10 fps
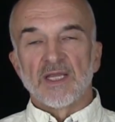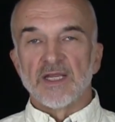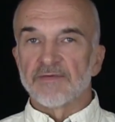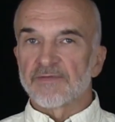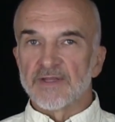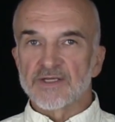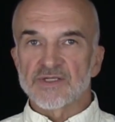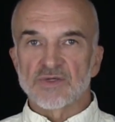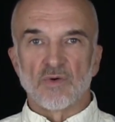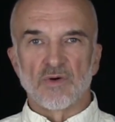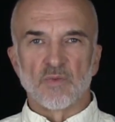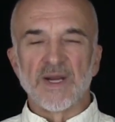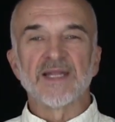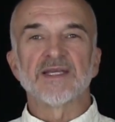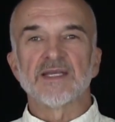If this
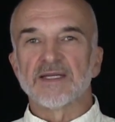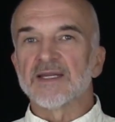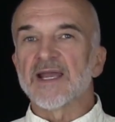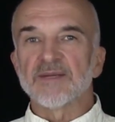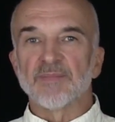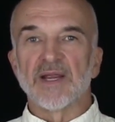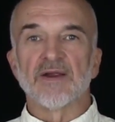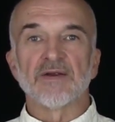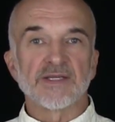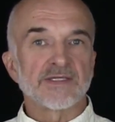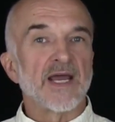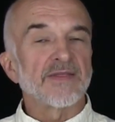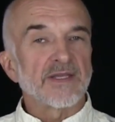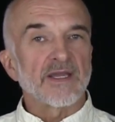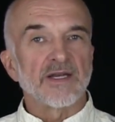Orwellian nightmare is
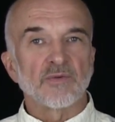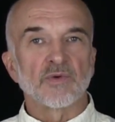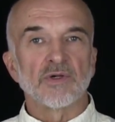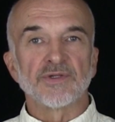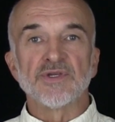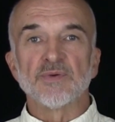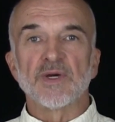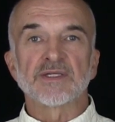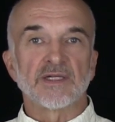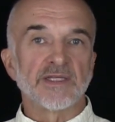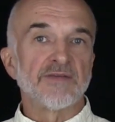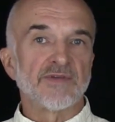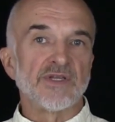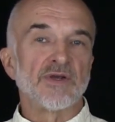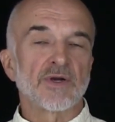not the kind of world you want to leave
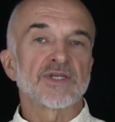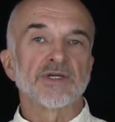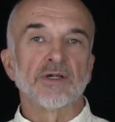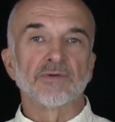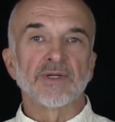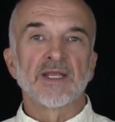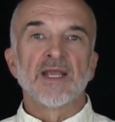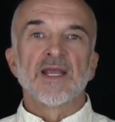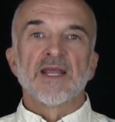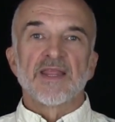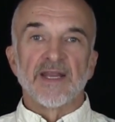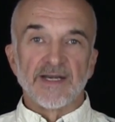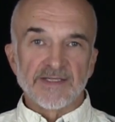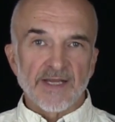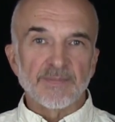to your children, then
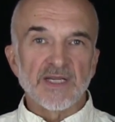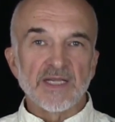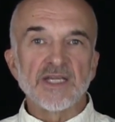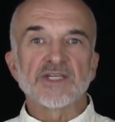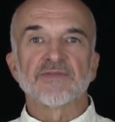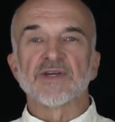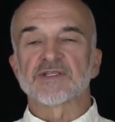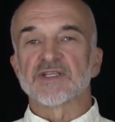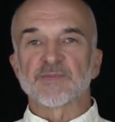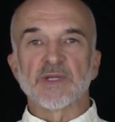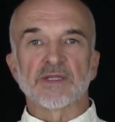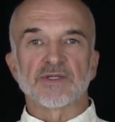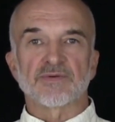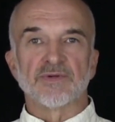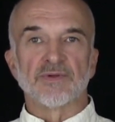it is up to each of us to speak the
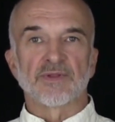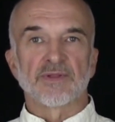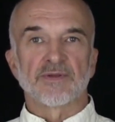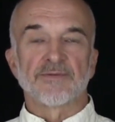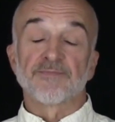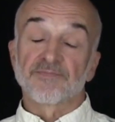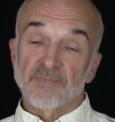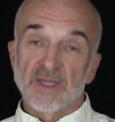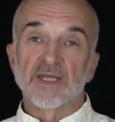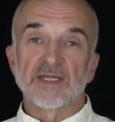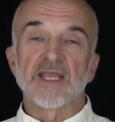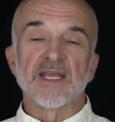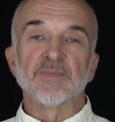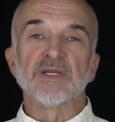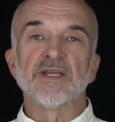truth. It
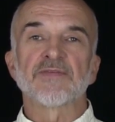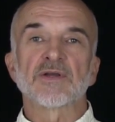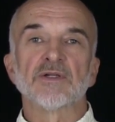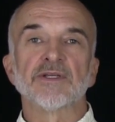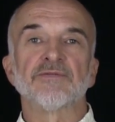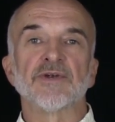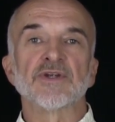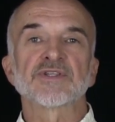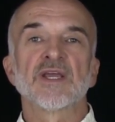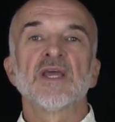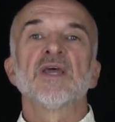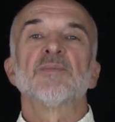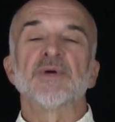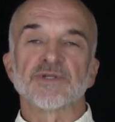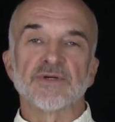can be difficult at first,
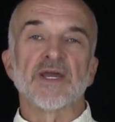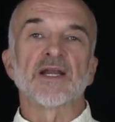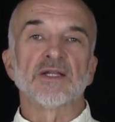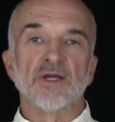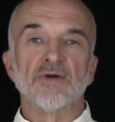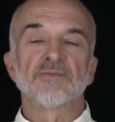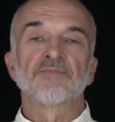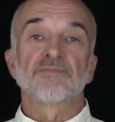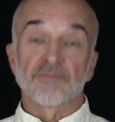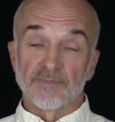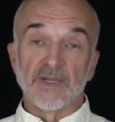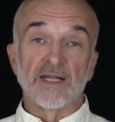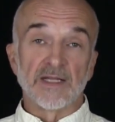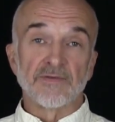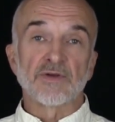but you're not alone.
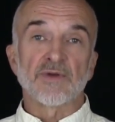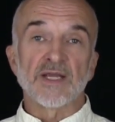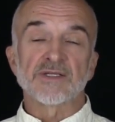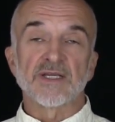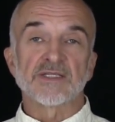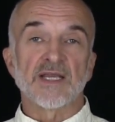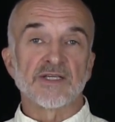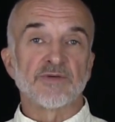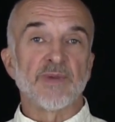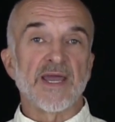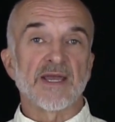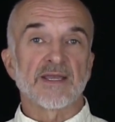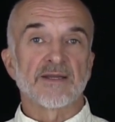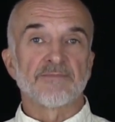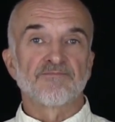9/11 Crash Test has your back.